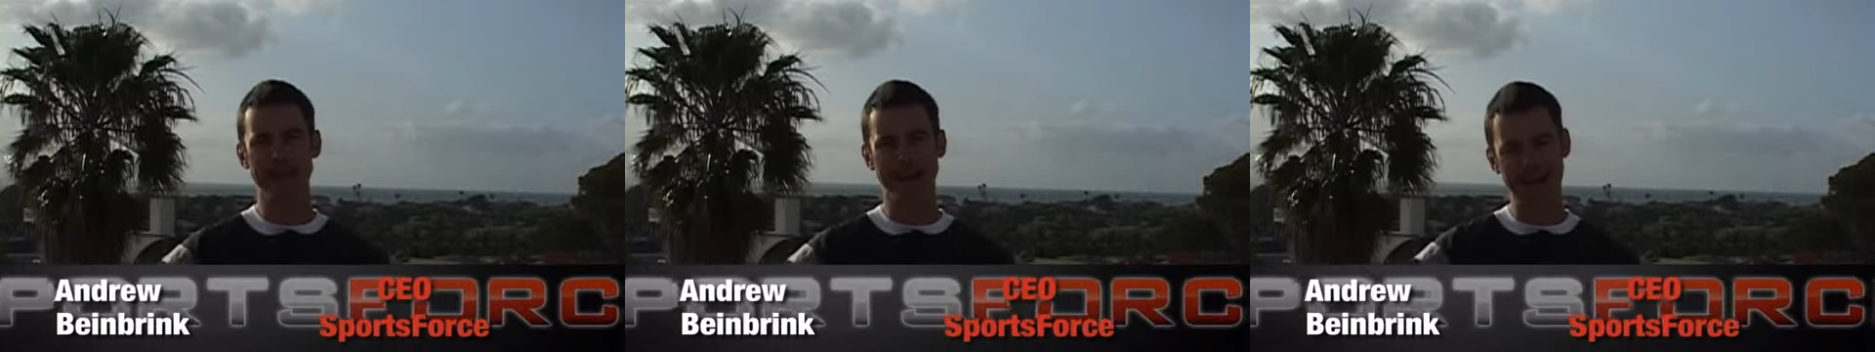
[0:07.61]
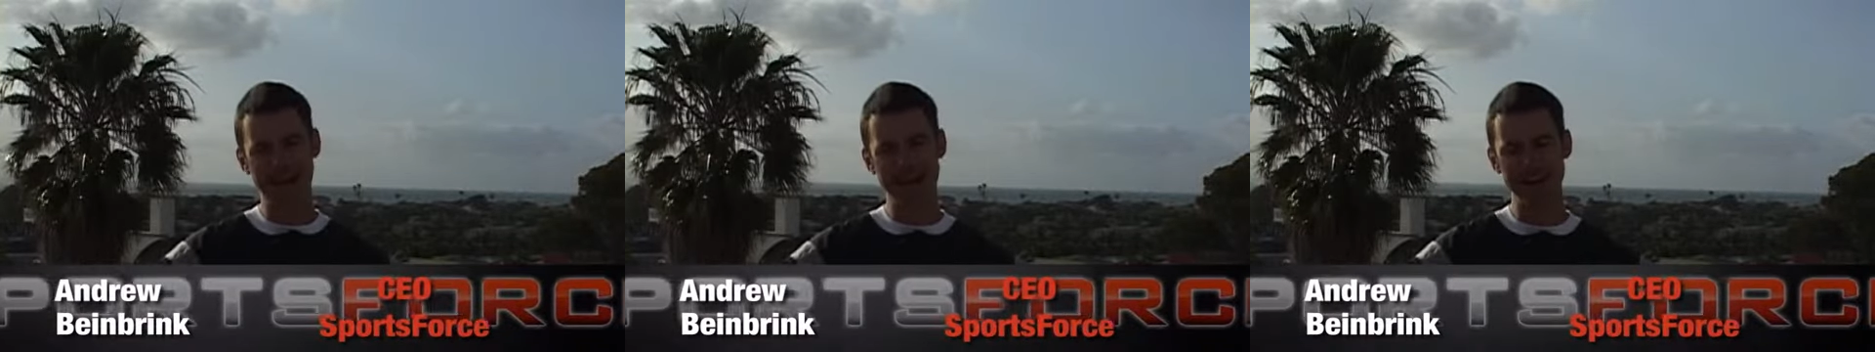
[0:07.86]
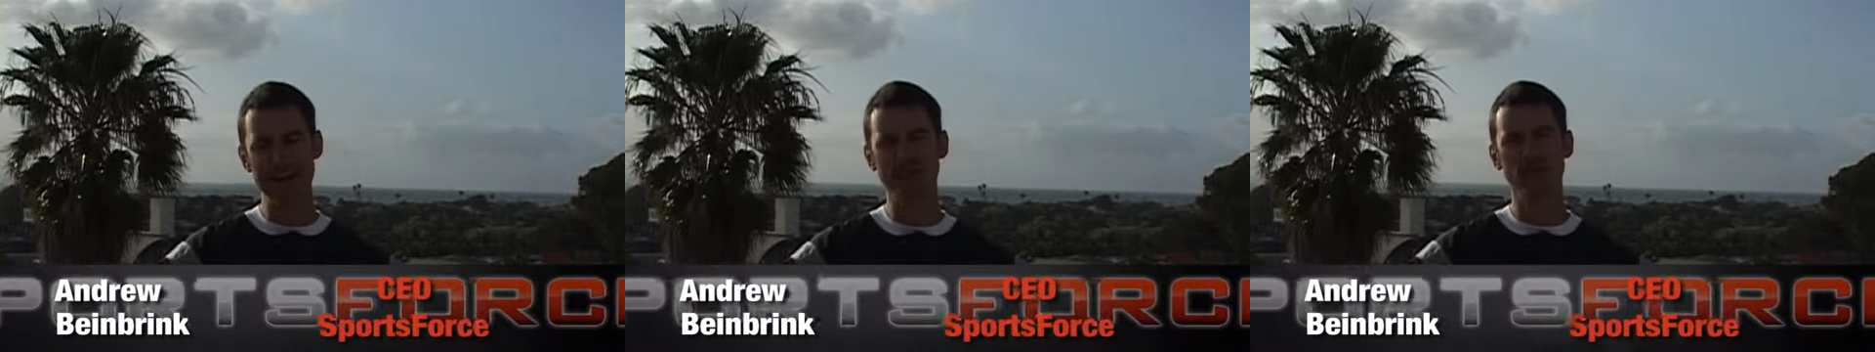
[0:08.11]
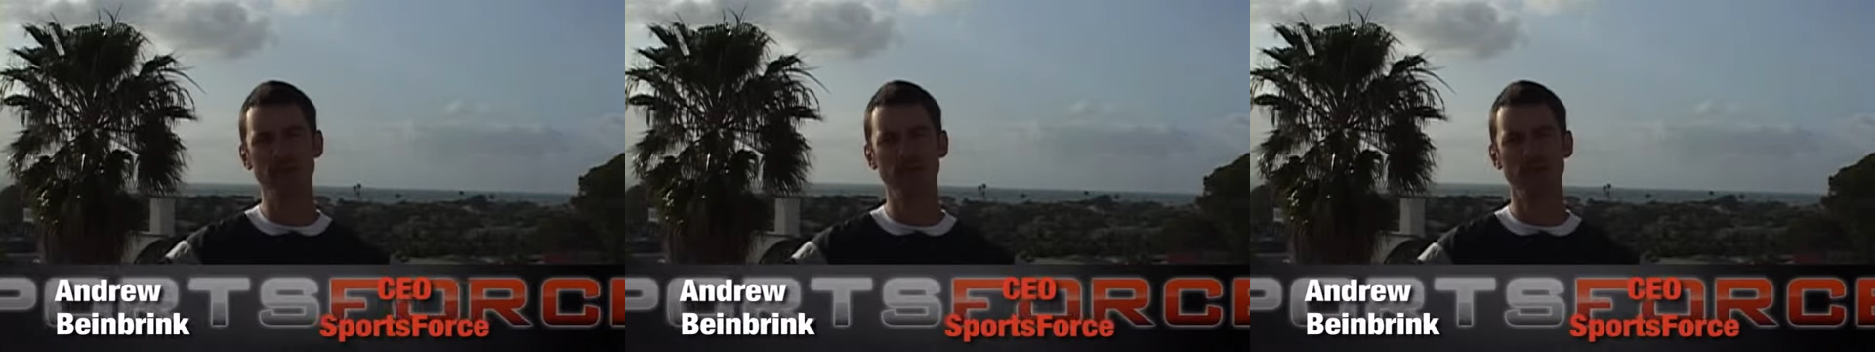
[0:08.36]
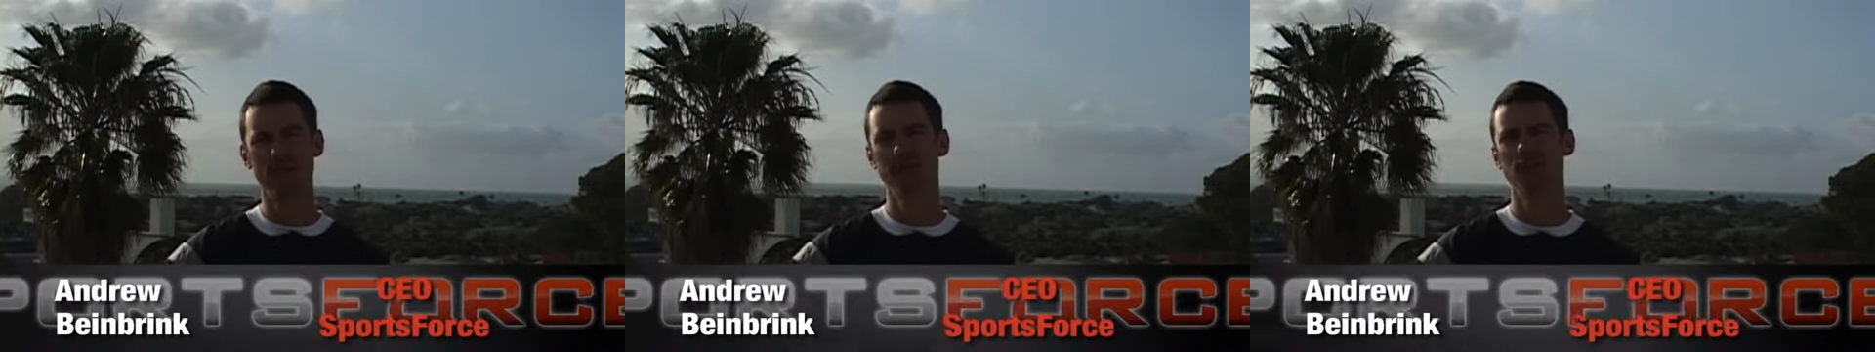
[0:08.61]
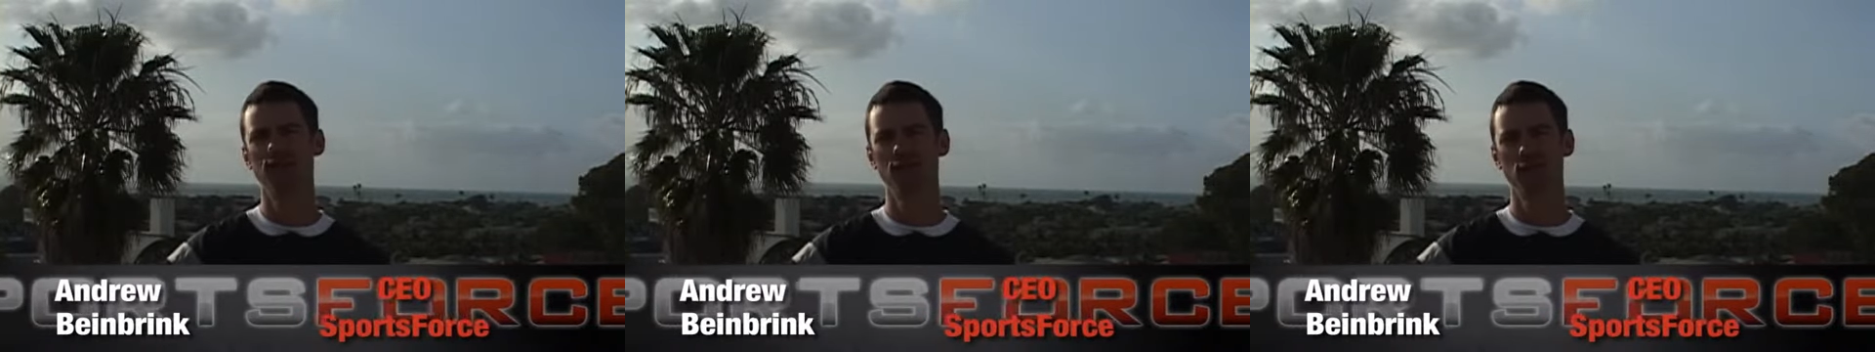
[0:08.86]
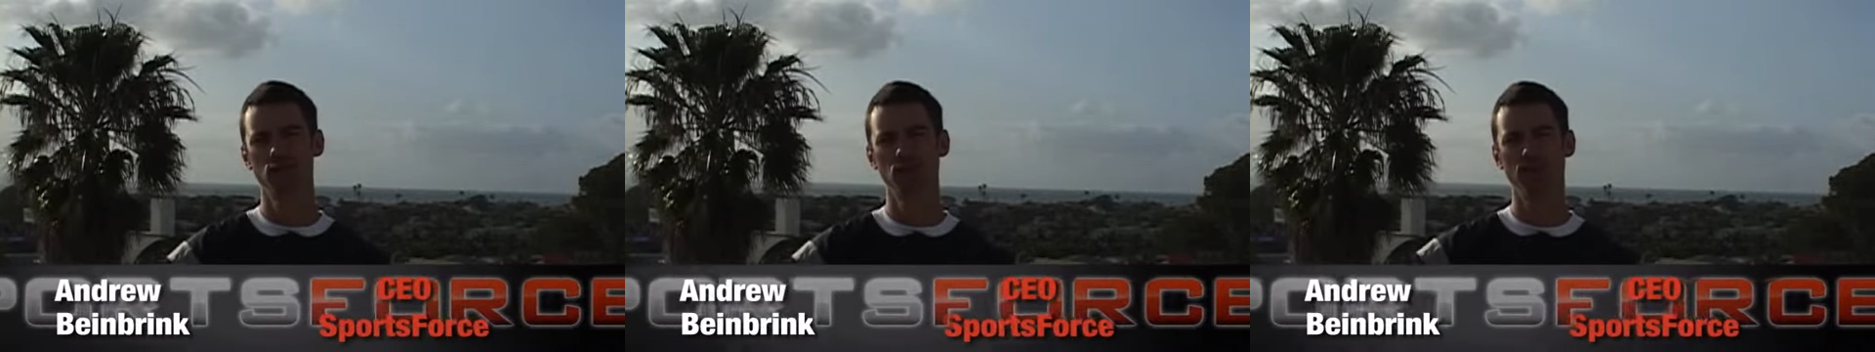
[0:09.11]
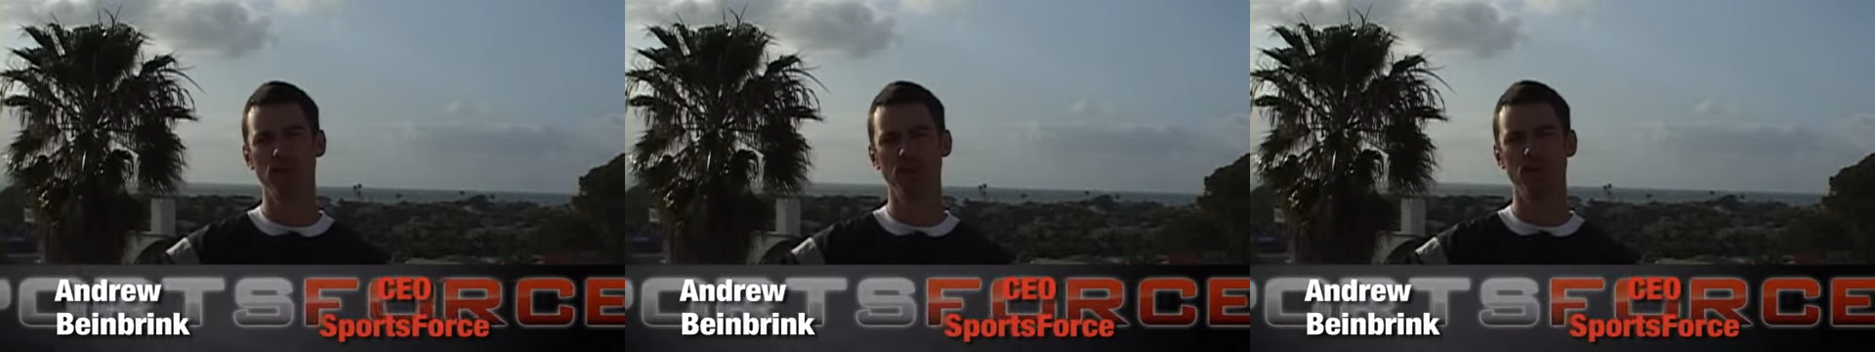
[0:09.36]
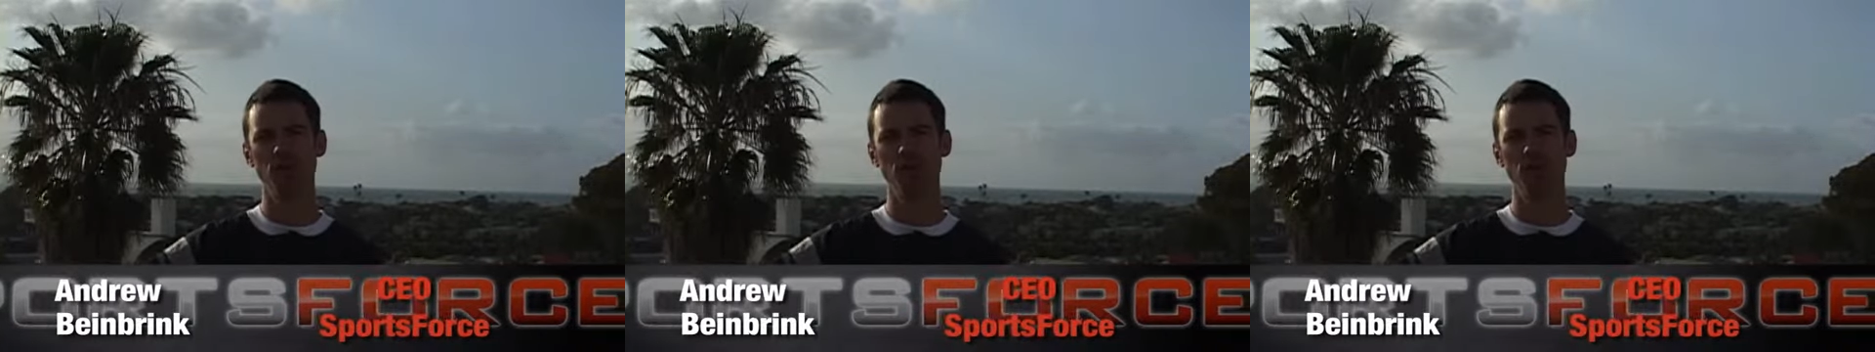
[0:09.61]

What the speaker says: and now you're moving into